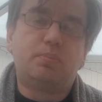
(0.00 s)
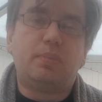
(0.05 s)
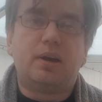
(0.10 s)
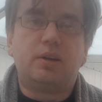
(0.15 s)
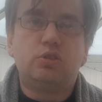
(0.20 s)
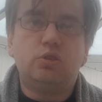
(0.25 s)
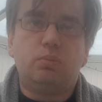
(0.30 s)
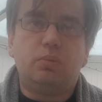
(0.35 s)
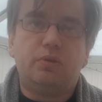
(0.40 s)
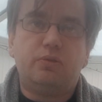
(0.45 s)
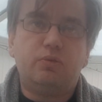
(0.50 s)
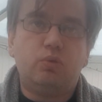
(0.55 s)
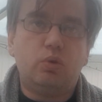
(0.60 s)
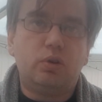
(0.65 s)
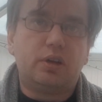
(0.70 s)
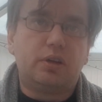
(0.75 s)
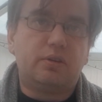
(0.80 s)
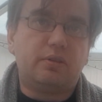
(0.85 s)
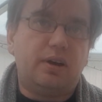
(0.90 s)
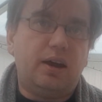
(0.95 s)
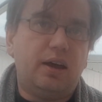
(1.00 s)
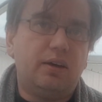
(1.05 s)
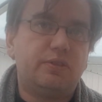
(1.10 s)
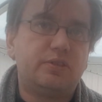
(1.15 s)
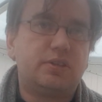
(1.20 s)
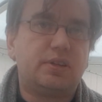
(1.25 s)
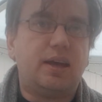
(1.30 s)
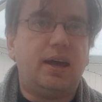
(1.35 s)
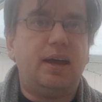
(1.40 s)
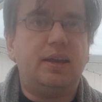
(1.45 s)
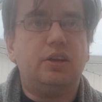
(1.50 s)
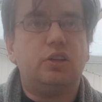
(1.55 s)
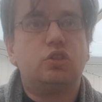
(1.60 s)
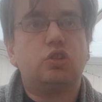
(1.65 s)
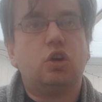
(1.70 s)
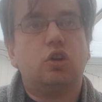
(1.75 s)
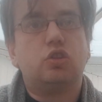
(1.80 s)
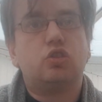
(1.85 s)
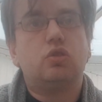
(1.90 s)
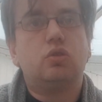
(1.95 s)
backed up with photographs, and it's
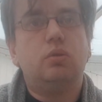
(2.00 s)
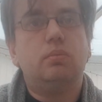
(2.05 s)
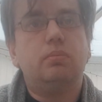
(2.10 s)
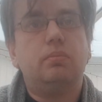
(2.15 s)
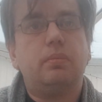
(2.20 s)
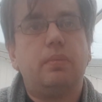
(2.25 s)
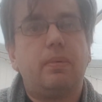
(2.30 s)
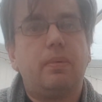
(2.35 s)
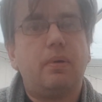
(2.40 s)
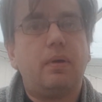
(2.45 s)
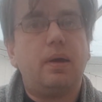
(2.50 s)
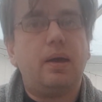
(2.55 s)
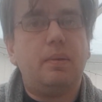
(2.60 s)
got some